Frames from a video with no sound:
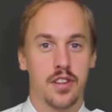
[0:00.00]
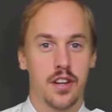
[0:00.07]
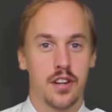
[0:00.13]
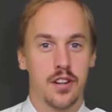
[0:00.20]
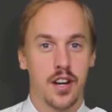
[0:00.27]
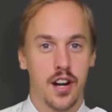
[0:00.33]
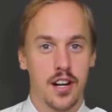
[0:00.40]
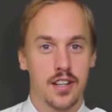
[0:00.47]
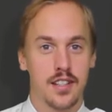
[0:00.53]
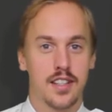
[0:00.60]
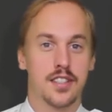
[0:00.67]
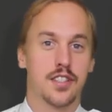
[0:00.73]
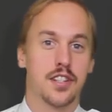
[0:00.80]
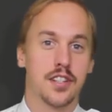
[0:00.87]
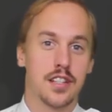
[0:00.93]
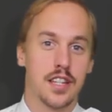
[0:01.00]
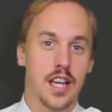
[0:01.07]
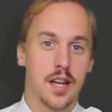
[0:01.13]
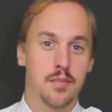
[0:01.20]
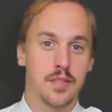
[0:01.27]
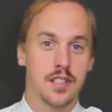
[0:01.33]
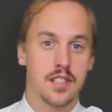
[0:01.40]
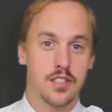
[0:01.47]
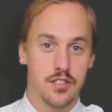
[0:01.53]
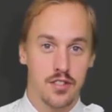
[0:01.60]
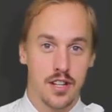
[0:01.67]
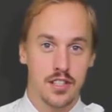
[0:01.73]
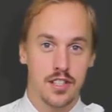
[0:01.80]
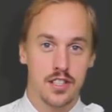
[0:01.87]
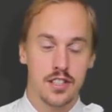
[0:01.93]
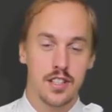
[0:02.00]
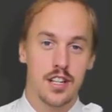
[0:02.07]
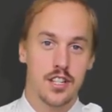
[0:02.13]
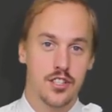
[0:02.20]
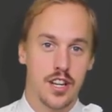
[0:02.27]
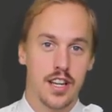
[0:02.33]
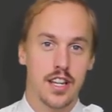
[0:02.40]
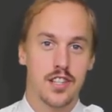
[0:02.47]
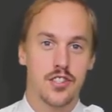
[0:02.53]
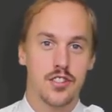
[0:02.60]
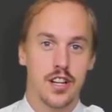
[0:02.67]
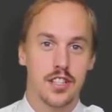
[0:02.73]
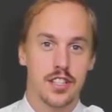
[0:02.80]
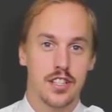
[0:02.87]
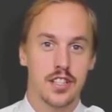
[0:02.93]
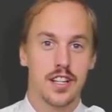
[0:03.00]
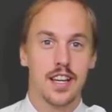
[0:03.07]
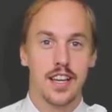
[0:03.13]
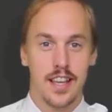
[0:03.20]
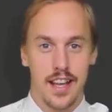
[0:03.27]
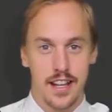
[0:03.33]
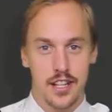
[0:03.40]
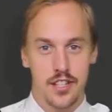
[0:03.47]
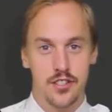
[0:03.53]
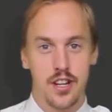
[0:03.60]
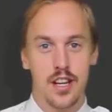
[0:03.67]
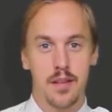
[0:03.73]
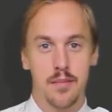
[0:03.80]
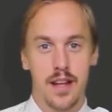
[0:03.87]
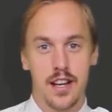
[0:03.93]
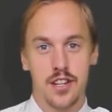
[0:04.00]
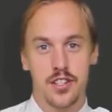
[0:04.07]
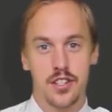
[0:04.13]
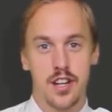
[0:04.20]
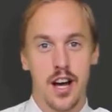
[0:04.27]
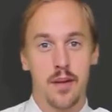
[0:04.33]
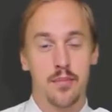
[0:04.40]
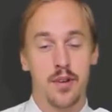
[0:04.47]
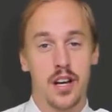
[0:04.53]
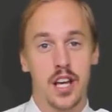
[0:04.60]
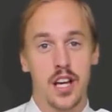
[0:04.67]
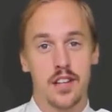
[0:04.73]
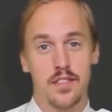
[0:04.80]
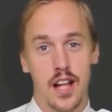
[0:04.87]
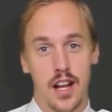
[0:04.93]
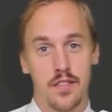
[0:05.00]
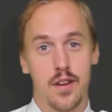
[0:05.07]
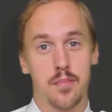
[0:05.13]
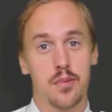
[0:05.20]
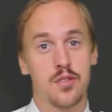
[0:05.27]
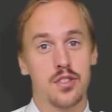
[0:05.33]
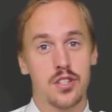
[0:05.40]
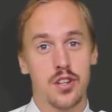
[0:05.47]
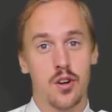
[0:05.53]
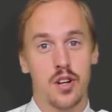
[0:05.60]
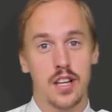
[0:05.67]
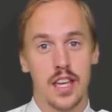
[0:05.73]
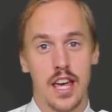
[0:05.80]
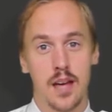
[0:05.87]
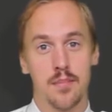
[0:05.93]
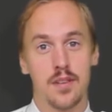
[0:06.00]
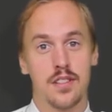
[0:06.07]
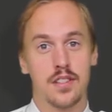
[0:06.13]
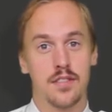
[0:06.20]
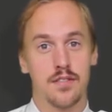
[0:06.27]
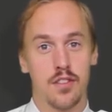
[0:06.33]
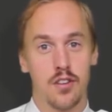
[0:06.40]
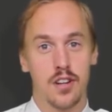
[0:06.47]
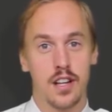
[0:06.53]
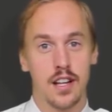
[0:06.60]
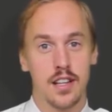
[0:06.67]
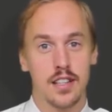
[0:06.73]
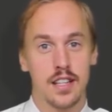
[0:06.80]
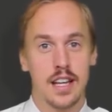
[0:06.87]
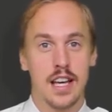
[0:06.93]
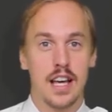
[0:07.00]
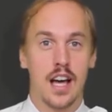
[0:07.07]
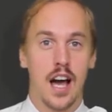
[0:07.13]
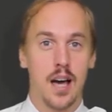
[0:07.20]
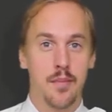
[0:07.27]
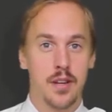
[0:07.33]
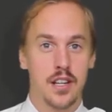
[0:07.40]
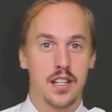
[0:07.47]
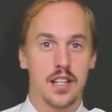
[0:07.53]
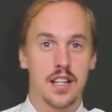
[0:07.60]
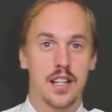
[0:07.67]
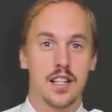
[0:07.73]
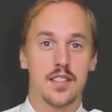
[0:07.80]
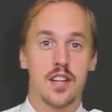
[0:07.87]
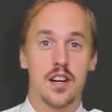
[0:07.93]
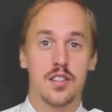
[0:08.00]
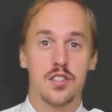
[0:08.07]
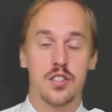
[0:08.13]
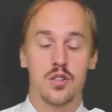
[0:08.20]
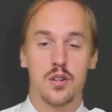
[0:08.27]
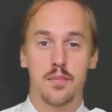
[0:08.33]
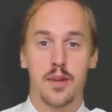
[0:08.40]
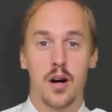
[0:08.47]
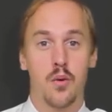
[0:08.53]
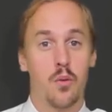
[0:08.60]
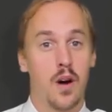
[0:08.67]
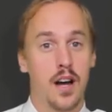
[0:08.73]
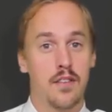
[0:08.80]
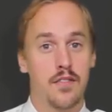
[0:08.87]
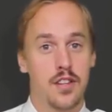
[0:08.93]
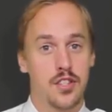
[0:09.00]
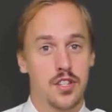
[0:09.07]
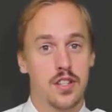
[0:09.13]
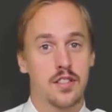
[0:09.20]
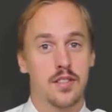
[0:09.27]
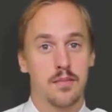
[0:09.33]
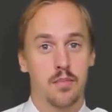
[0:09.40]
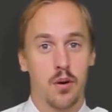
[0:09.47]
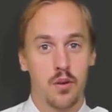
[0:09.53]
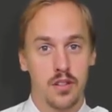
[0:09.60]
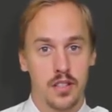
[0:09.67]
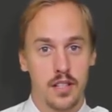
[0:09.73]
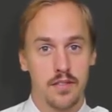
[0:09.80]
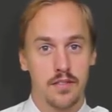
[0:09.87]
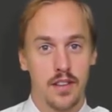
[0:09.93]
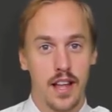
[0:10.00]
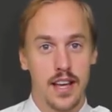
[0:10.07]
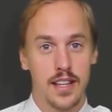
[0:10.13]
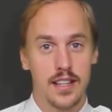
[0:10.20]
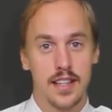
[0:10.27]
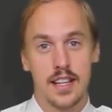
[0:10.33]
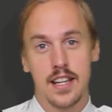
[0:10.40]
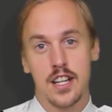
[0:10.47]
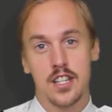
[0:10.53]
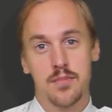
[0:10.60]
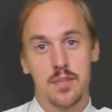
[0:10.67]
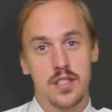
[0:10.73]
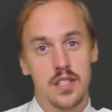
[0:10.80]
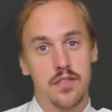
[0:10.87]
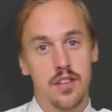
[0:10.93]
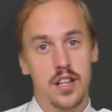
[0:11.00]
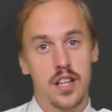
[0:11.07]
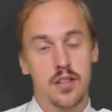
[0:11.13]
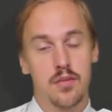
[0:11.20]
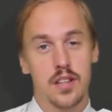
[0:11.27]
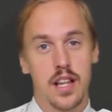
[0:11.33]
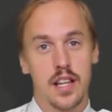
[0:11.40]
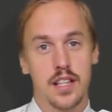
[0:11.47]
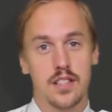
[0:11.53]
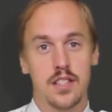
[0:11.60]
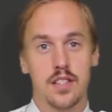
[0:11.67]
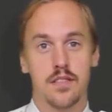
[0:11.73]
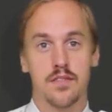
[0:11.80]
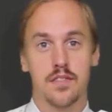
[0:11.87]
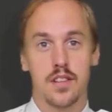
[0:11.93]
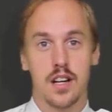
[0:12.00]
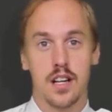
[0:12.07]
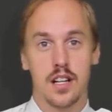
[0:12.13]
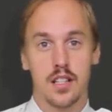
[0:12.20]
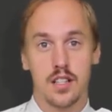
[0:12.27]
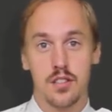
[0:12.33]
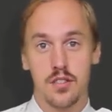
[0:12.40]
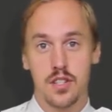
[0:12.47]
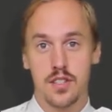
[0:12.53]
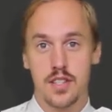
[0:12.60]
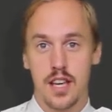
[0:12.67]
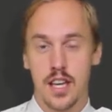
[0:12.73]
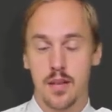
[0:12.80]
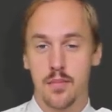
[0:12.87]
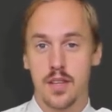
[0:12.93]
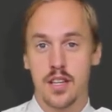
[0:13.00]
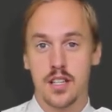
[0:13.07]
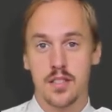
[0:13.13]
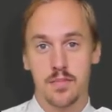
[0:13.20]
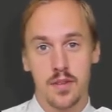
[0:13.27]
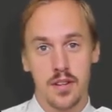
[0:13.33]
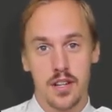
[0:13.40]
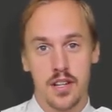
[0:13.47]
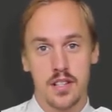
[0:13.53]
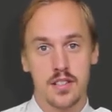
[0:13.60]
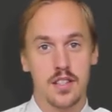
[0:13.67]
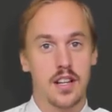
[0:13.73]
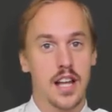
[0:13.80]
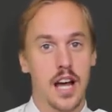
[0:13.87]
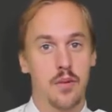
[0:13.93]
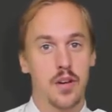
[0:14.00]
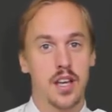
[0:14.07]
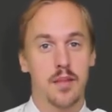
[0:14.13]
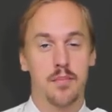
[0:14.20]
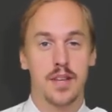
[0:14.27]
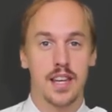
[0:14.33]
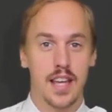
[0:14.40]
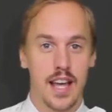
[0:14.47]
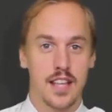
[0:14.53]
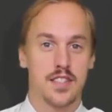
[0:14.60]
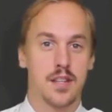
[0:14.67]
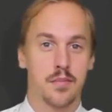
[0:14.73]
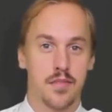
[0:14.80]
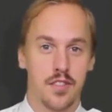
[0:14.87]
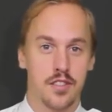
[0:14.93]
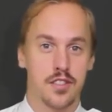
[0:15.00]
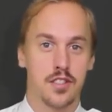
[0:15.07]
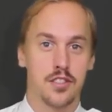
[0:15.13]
with AeroGuard, and currently I'm an instructor, a check instructor, and a training manager operating out of our Punta Gorda campus in Florida. I'm here today to talk to you about why vision is important in flight, specifically relating to the uh, illusions that can be experienced and how we can mitigate some of those